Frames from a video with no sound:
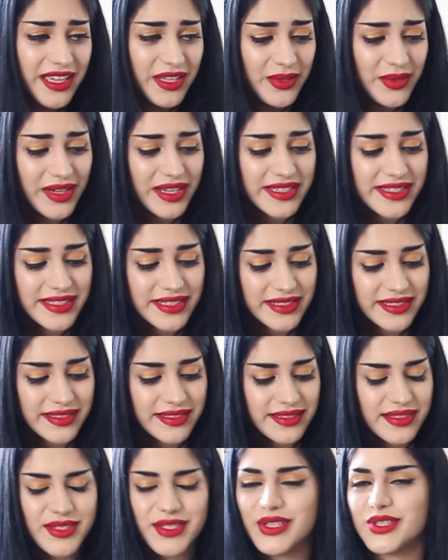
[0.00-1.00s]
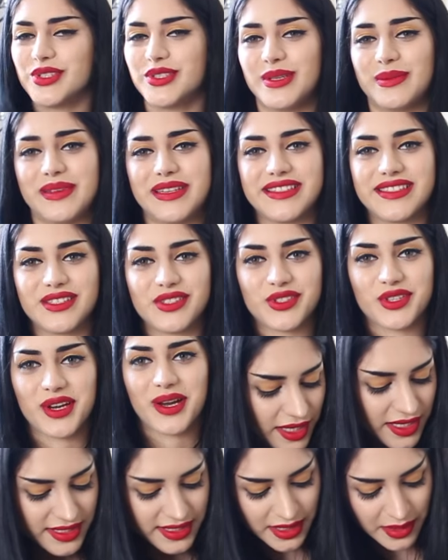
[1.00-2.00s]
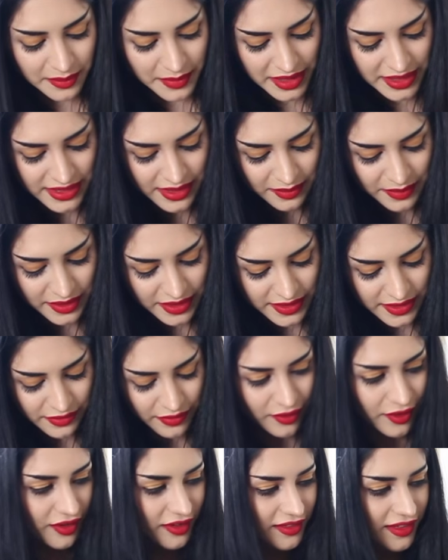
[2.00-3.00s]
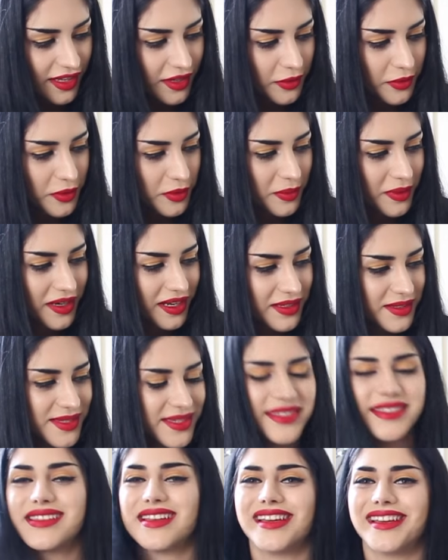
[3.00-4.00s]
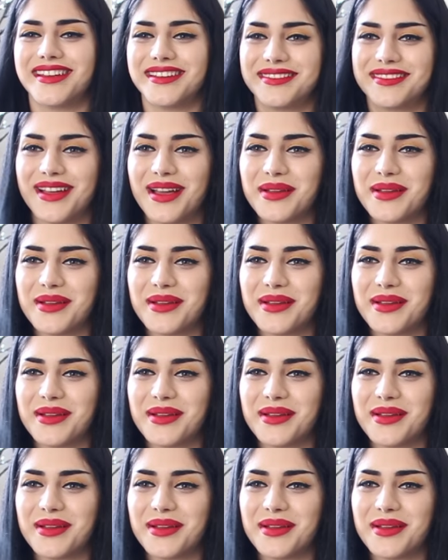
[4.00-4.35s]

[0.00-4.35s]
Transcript: You guys did such an amazing job. It's an amazing piece of art. I don't know what else to say.